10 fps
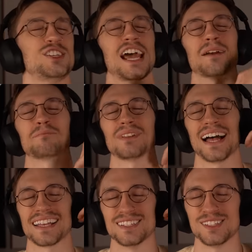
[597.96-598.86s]
Jack
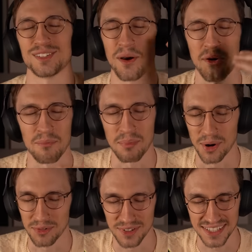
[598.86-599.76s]
Black is so
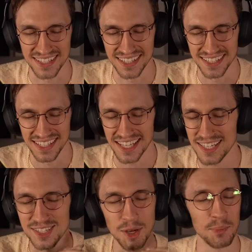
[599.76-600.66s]
perfect.
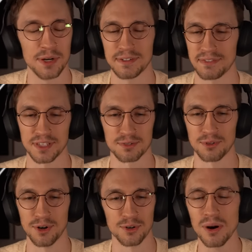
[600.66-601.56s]
He's so perfect for this role.